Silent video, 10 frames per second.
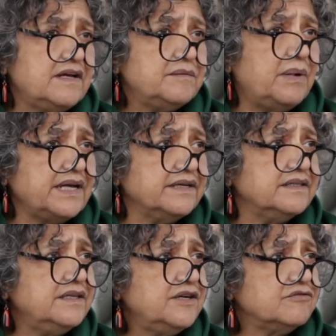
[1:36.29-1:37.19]
by
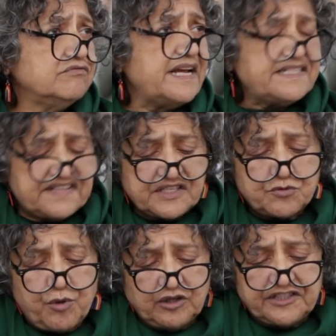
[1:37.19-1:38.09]
a
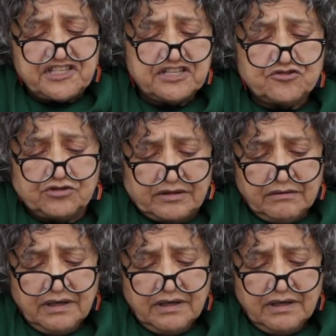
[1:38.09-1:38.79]
racist politician,